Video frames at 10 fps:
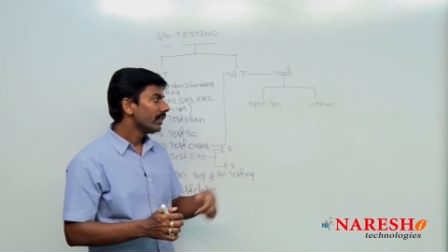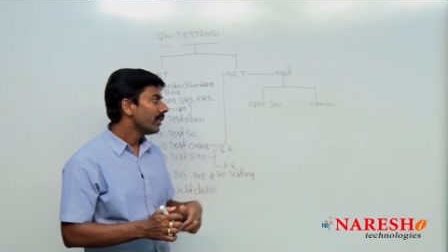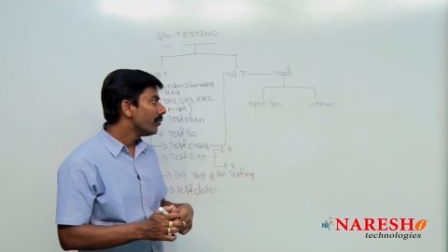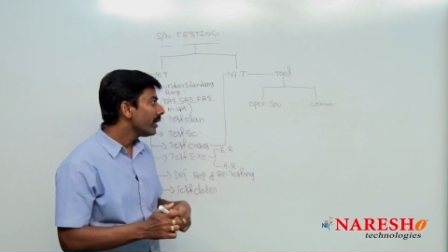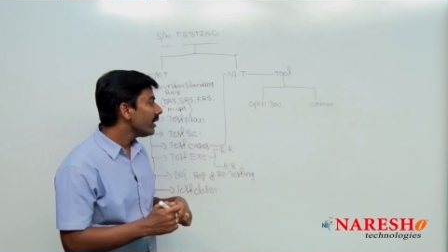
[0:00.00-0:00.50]

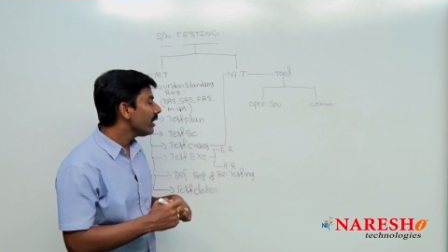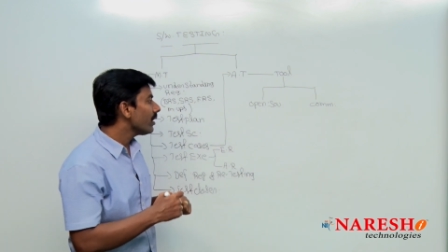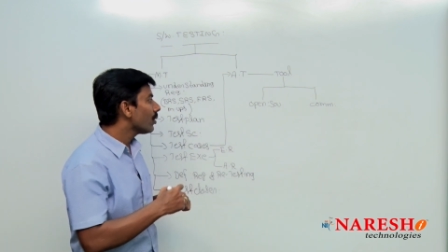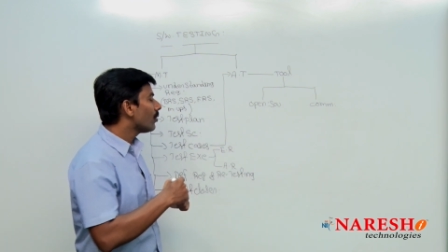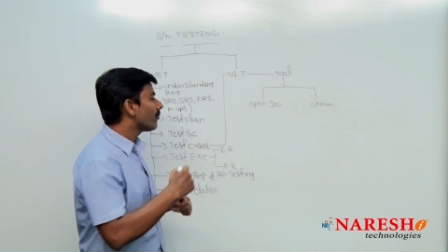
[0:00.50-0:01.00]
The
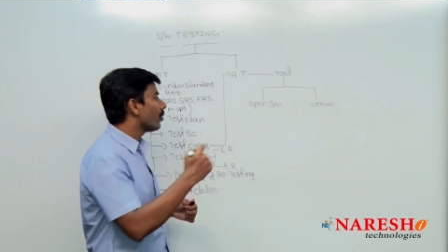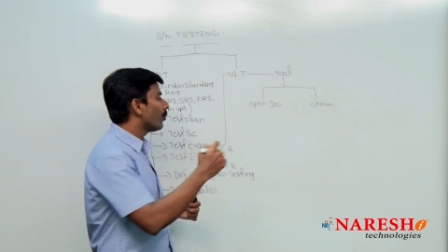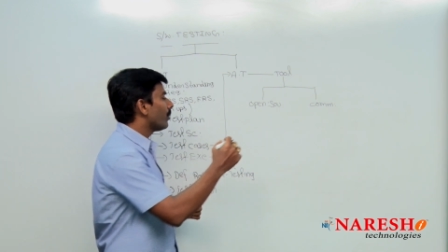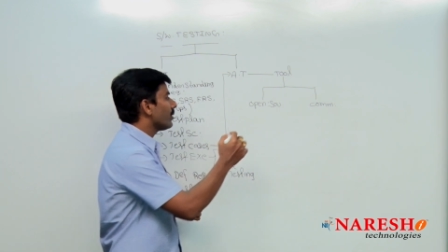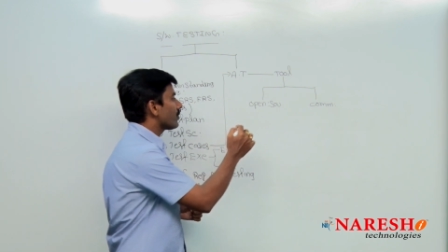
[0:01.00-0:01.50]
meaning of
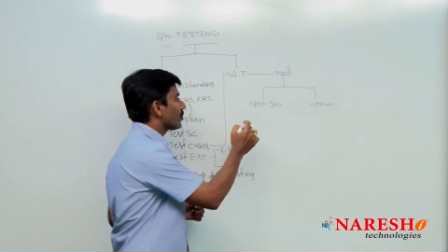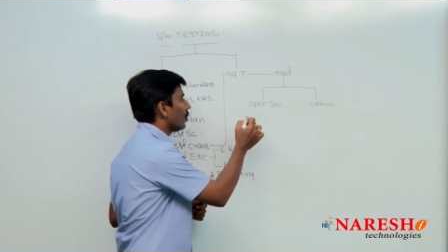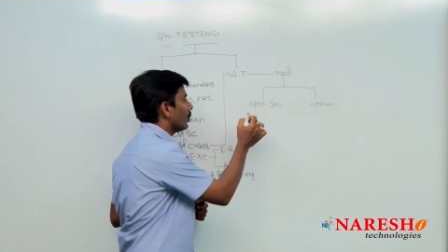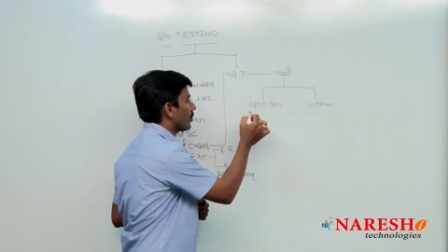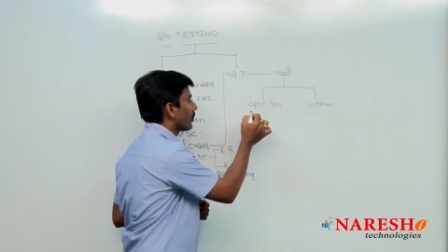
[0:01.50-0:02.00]
open
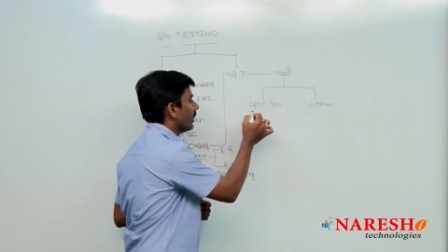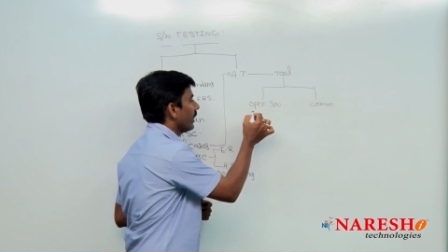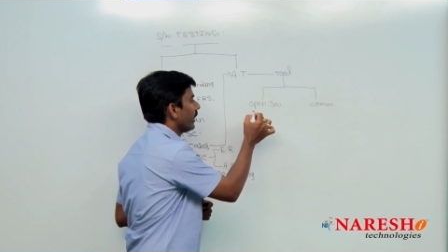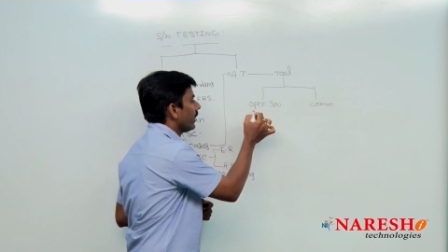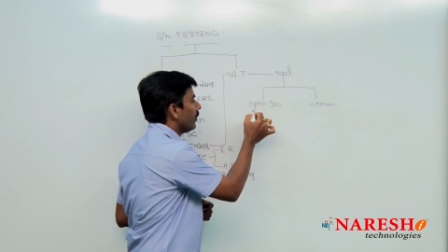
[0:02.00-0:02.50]
source,
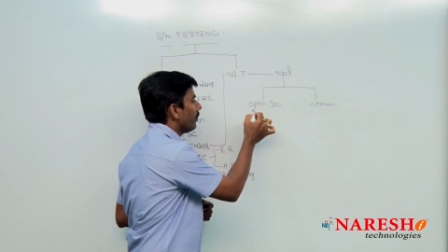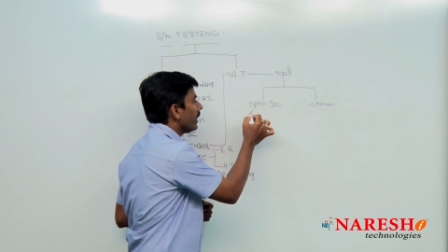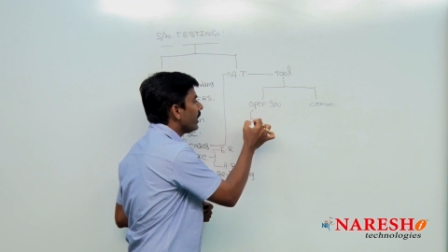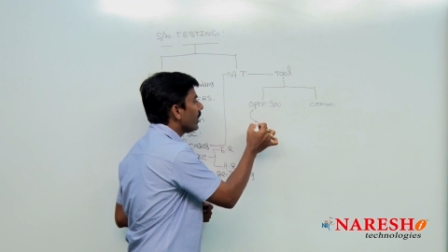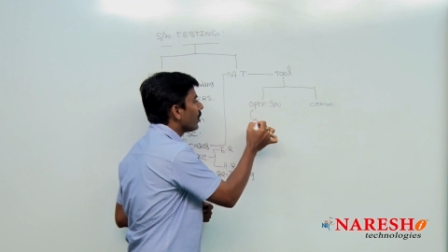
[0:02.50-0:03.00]
the
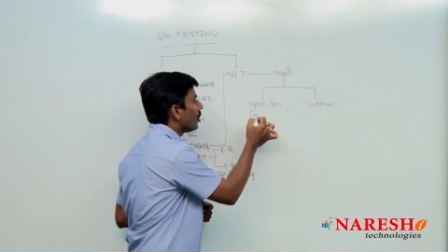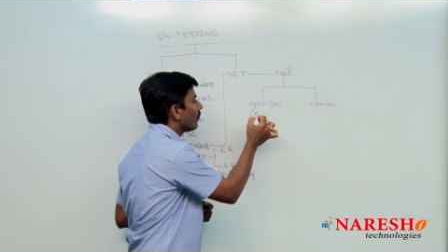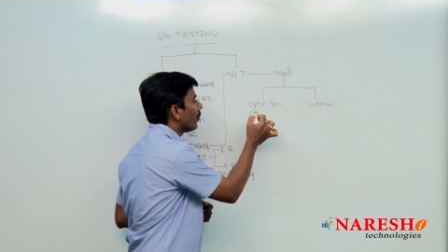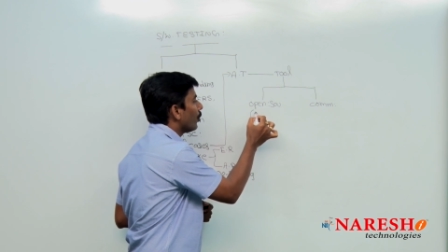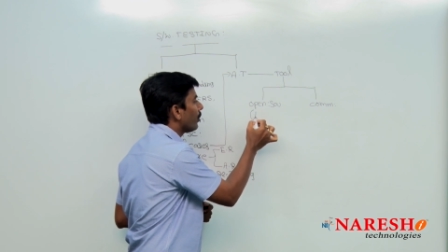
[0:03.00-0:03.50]
meaning
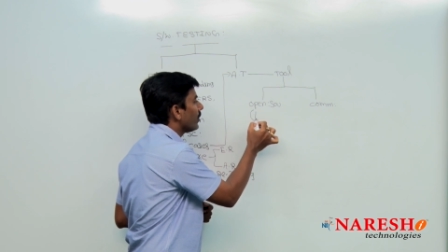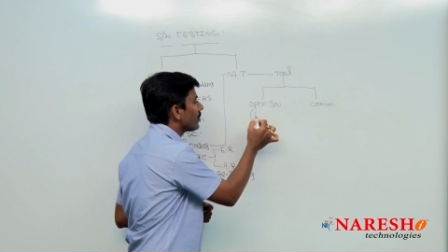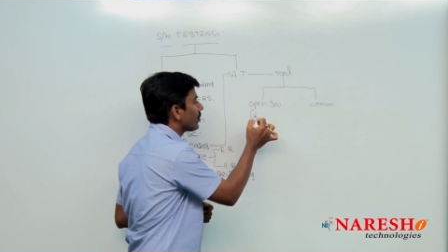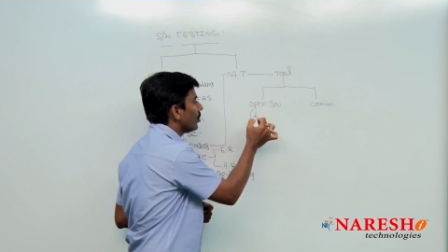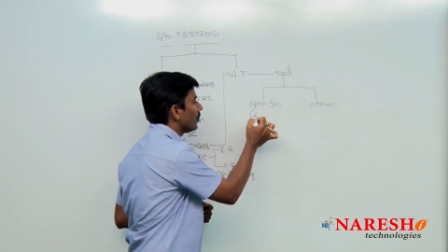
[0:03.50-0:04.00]
of open
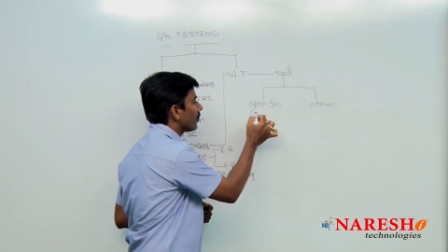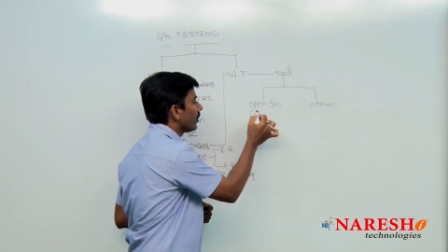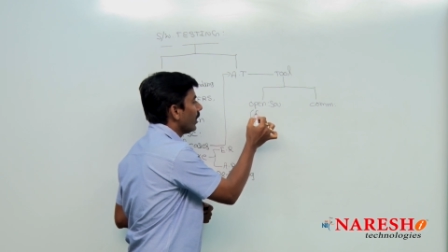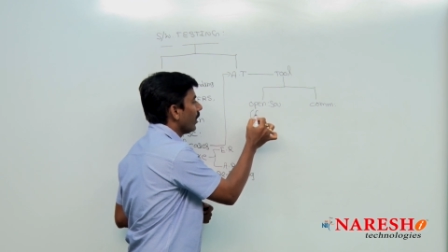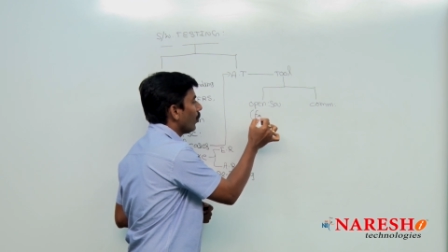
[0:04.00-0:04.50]
source,
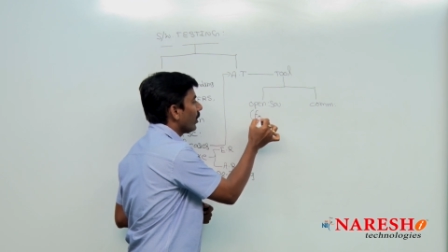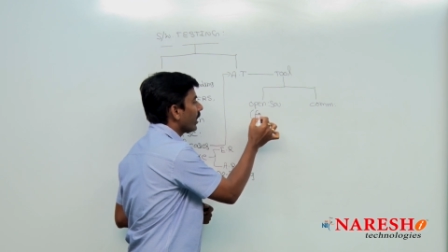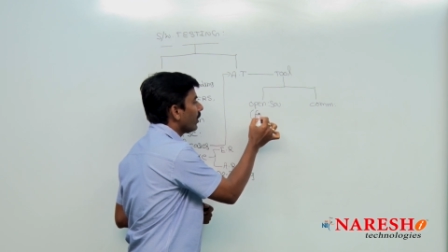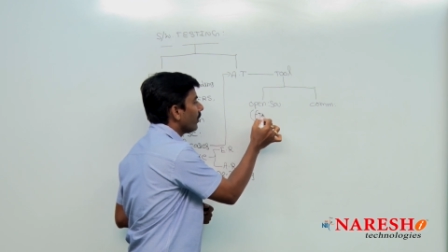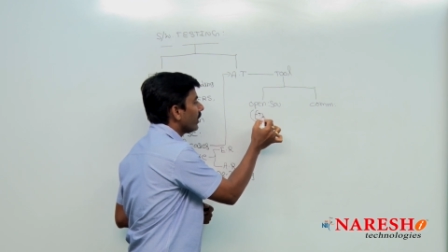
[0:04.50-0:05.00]
we
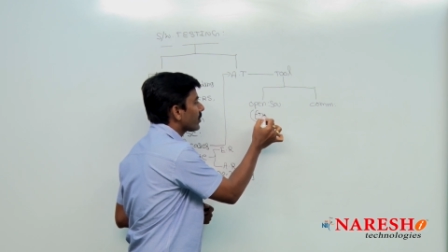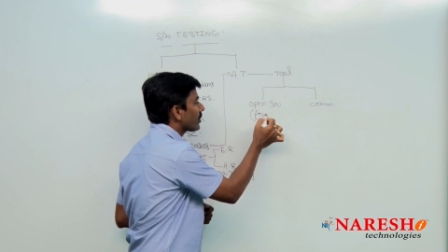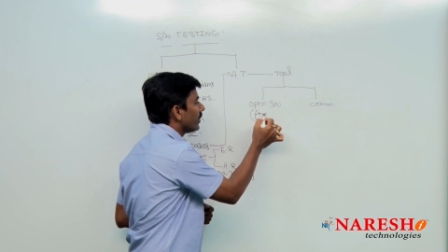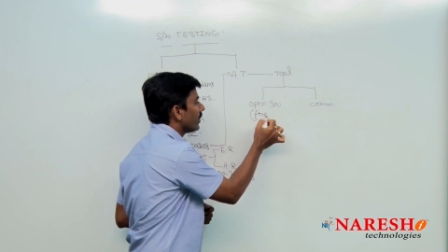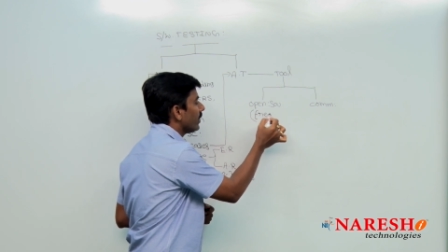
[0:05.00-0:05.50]
can
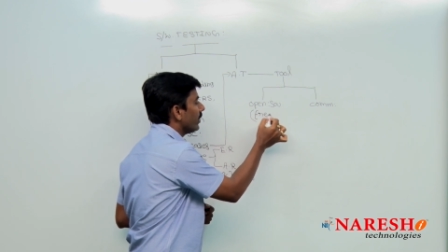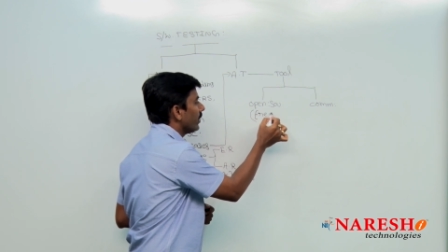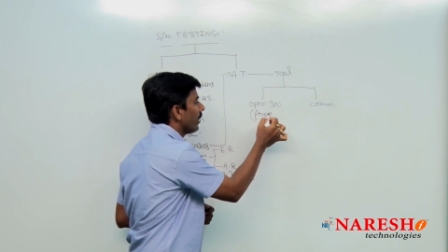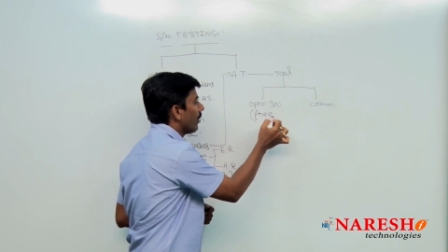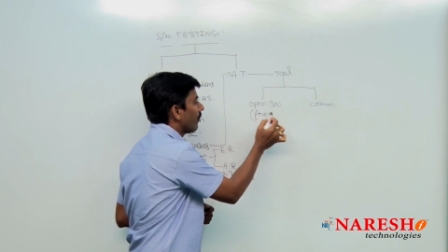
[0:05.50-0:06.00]
mention
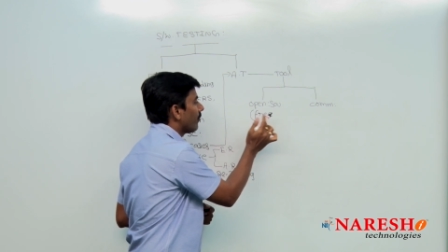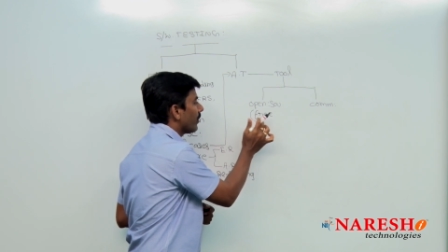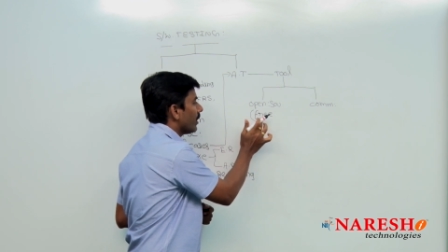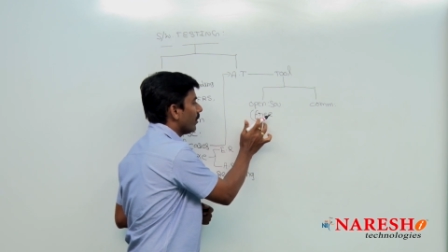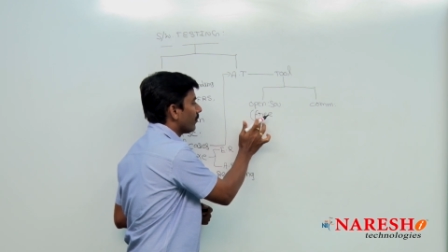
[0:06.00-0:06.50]
that
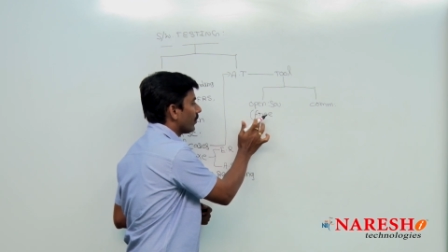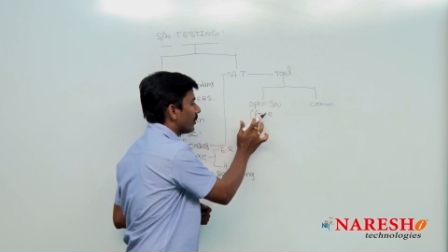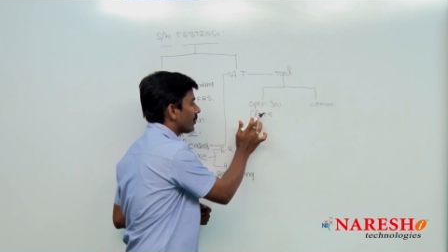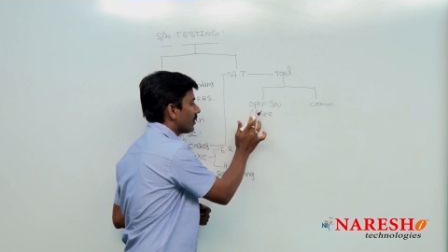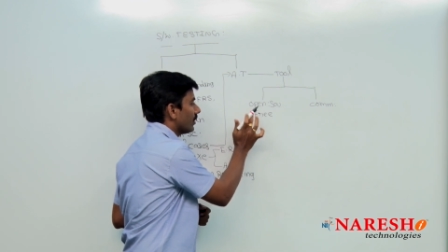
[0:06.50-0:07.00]
free of
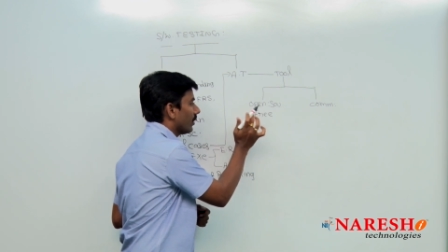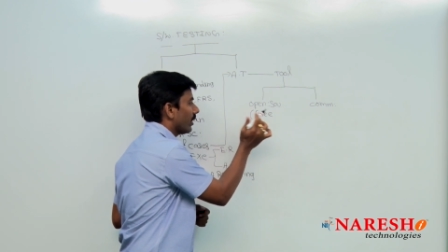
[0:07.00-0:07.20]
cost.